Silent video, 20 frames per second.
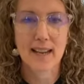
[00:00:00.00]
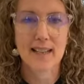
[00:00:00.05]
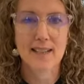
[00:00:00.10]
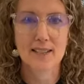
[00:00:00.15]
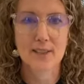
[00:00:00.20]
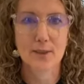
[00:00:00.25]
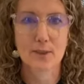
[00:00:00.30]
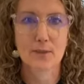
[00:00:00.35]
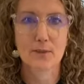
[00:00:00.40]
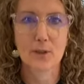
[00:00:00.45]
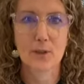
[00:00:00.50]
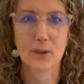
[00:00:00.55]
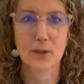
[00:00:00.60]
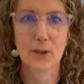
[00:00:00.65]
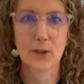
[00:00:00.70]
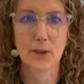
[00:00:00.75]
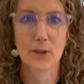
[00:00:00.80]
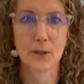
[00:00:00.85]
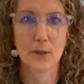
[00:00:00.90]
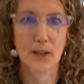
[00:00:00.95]
And so if you
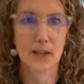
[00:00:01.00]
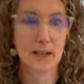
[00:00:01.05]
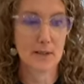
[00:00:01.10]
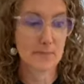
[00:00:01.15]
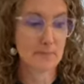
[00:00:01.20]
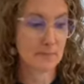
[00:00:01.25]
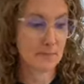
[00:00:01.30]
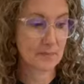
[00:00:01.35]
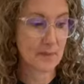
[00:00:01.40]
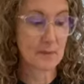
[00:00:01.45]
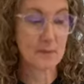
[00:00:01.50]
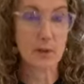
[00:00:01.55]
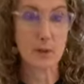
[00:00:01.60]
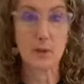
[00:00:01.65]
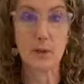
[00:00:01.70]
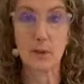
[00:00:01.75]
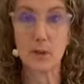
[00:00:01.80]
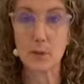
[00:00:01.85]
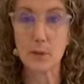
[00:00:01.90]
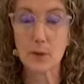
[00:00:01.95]
know, if
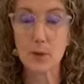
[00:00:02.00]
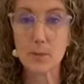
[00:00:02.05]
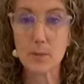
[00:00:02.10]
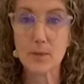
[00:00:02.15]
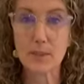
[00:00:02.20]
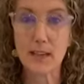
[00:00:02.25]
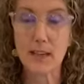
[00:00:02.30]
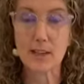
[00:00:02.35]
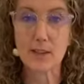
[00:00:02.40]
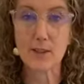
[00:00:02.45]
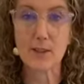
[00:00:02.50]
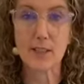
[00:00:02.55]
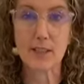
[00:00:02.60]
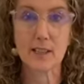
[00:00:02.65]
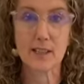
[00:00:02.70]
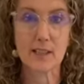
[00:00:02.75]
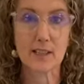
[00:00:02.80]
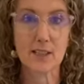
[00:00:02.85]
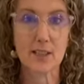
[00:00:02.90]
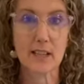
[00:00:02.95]
you're in a group that you
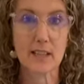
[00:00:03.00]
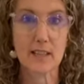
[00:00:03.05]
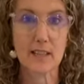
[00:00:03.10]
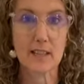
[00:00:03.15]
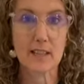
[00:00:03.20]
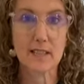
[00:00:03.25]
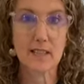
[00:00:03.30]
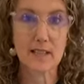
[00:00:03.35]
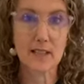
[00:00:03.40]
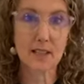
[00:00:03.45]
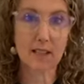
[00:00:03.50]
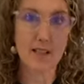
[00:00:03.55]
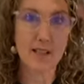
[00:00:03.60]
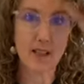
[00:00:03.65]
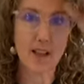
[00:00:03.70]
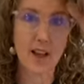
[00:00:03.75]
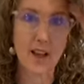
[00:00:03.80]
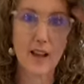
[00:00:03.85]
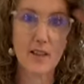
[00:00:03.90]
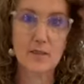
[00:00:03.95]
can share these
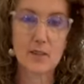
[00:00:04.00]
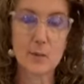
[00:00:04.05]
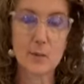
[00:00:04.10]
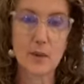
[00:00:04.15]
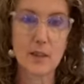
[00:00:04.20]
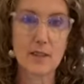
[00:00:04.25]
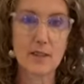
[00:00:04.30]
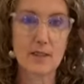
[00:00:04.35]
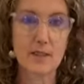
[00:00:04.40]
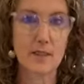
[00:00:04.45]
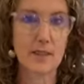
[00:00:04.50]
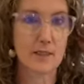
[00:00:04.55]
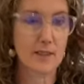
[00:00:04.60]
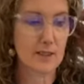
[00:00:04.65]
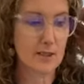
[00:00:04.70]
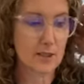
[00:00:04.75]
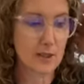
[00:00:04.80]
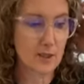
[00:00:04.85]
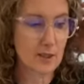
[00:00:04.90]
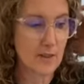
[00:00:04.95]
lives with,
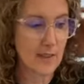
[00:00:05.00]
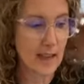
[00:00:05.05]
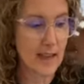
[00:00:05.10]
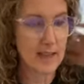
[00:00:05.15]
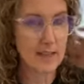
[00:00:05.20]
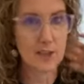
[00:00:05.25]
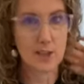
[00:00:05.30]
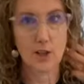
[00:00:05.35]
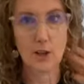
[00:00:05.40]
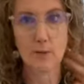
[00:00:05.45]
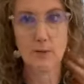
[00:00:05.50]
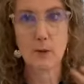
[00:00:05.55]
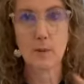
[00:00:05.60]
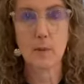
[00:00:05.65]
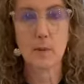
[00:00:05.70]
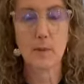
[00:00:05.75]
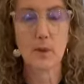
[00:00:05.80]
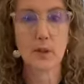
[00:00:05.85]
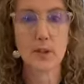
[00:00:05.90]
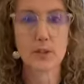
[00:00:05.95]
do that. Share it
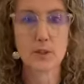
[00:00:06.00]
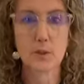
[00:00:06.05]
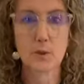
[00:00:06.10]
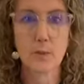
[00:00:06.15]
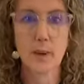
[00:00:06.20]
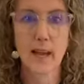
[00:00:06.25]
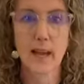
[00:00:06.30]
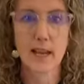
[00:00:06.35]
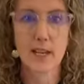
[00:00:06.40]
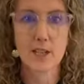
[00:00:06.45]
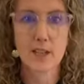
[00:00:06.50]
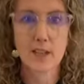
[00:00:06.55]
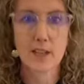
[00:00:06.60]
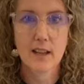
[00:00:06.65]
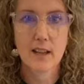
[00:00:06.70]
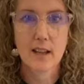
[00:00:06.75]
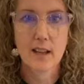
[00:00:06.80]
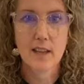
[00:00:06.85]
from your personal page.